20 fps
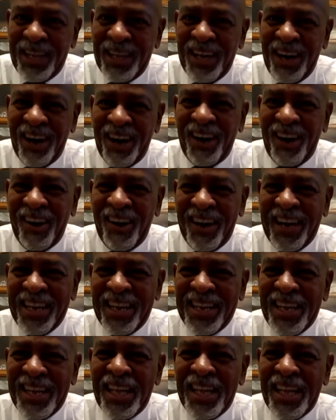All right.
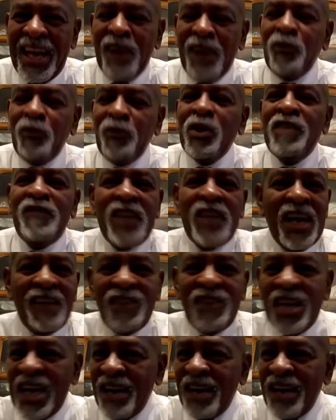And we've never
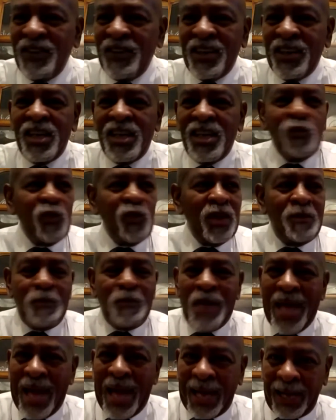ever went back
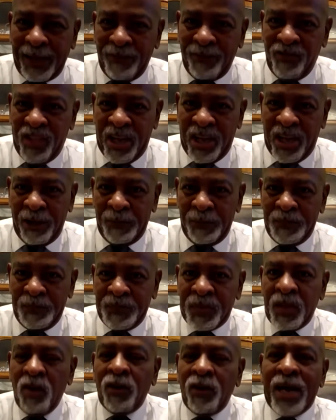there.
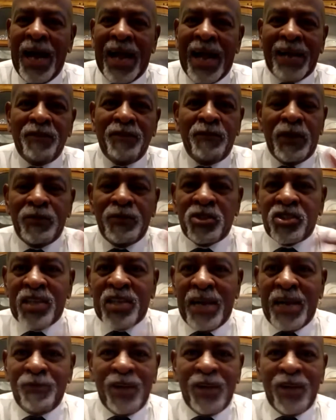Okay, I can remember the time
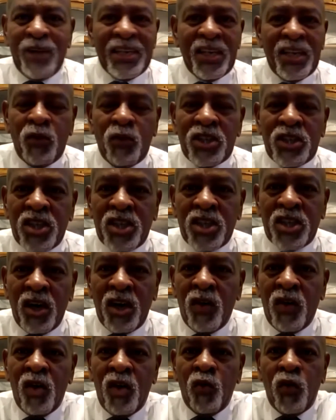right here in Wichita
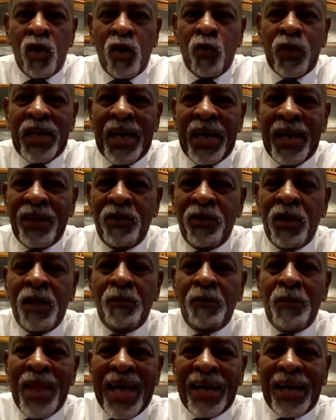where we had
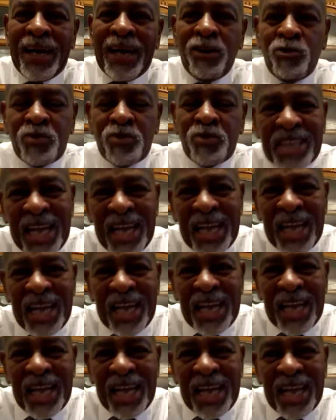Black-owned taxi
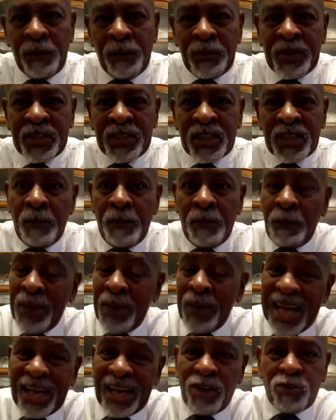cab companies, Black
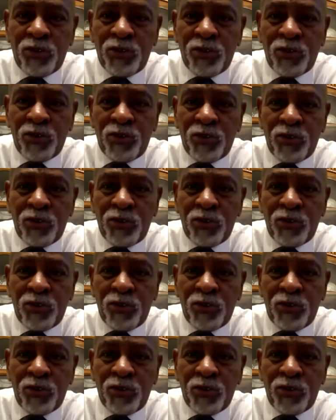hotels.